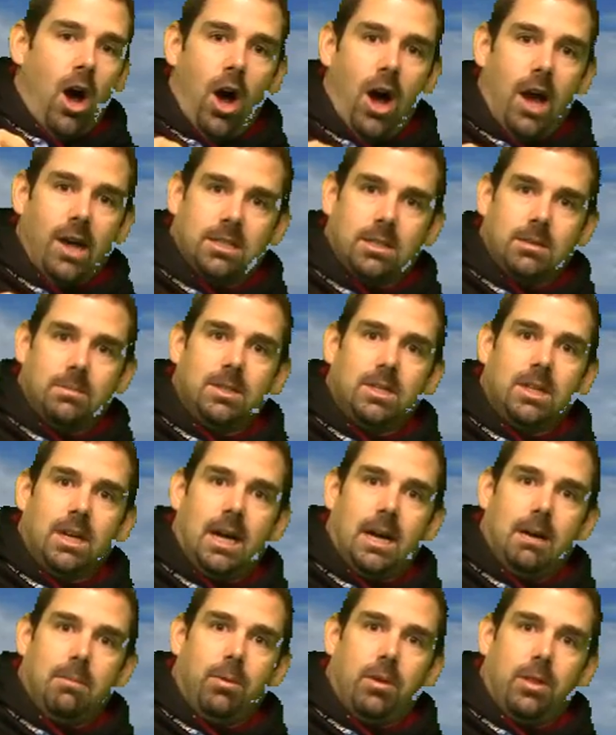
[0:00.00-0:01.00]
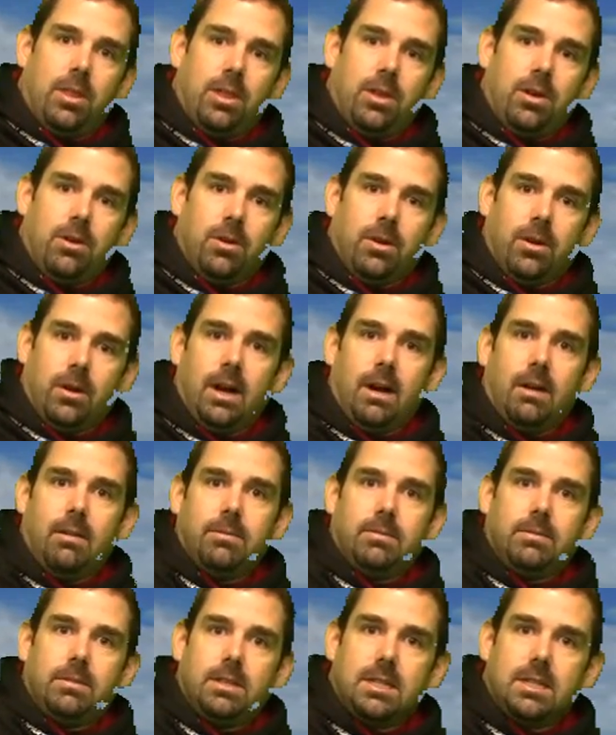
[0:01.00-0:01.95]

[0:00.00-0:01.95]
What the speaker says: awesome job with your